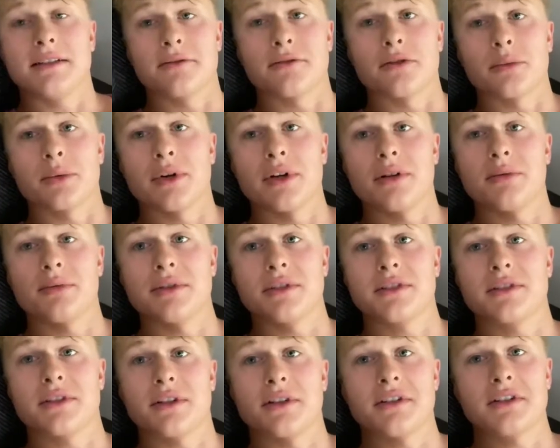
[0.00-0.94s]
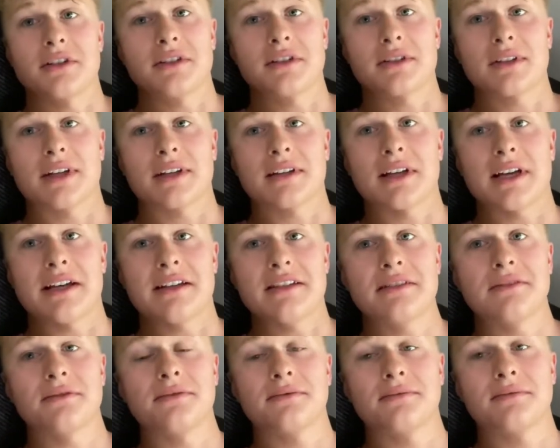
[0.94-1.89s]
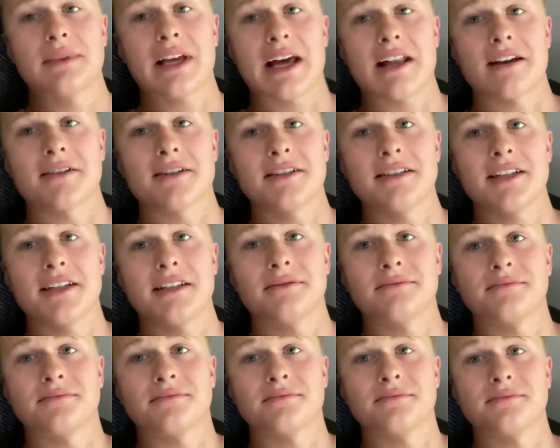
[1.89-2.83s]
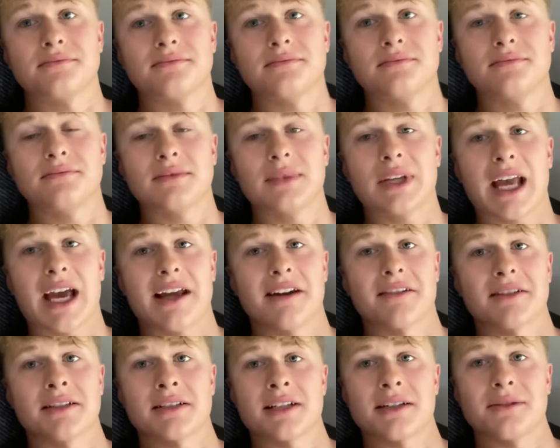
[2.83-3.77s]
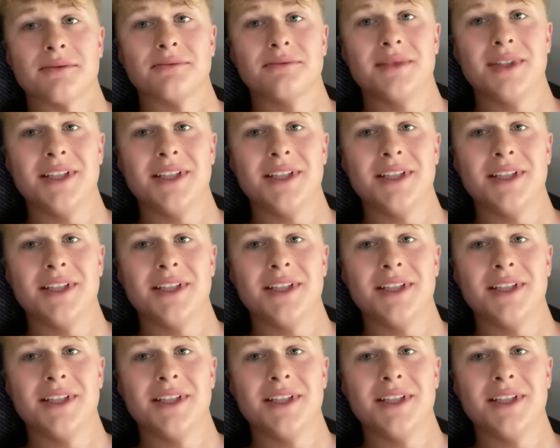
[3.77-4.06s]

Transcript: for a purpose, so it's just a case of calories in, calories out.